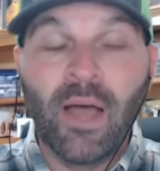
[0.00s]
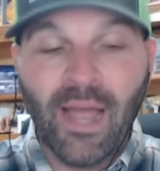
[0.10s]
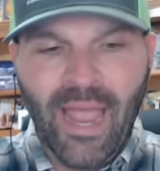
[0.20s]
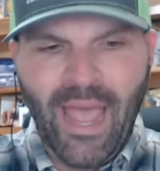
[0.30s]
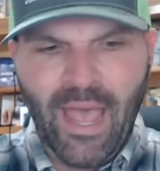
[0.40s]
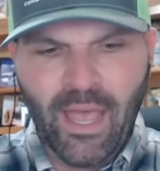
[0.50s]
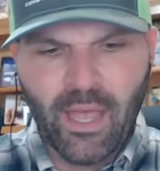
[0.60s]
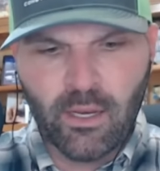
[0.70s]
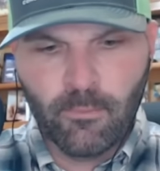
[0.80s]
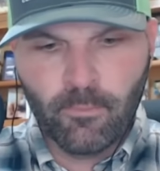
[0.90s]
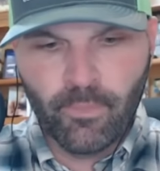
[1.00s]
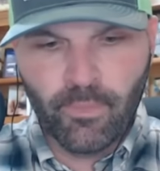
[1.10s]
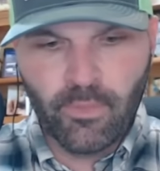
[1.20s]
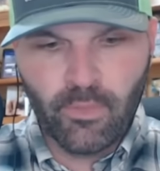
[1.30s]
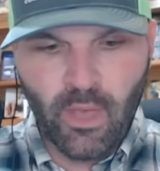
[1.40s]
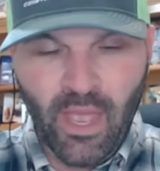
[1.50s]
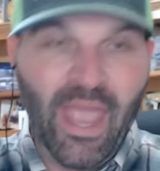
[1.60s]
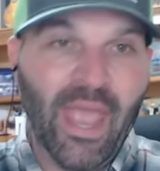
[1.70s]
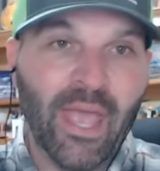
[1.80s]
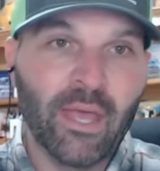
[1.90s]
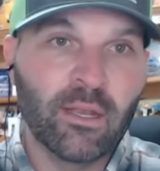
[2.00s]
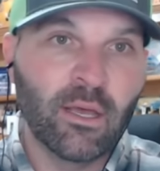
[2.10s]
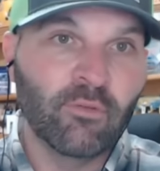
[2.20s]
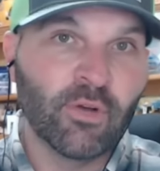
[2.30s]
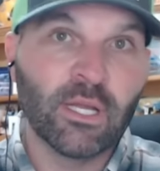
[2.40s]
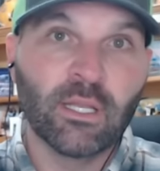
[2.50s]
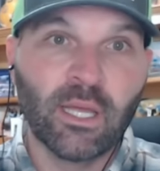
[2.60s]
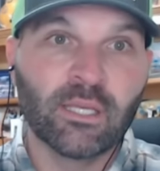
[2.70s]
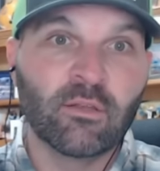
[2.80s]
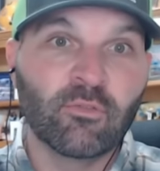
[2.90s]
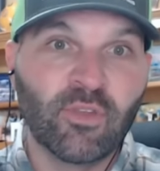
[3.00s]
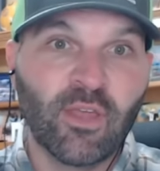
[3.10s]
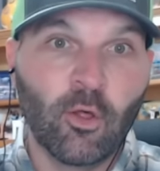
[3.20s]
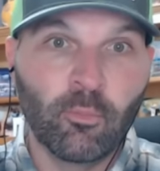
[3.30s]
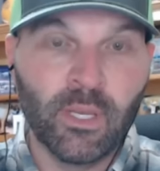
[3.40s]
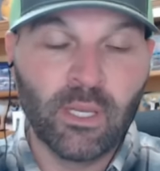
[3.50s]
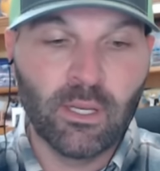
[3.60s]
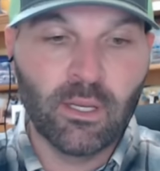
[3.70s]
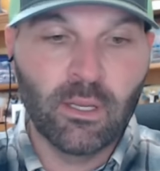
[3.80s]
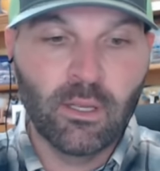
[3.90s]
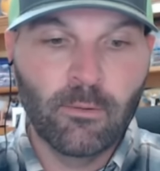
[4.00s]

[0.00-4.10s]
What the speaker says: I had a head of a collective tell me,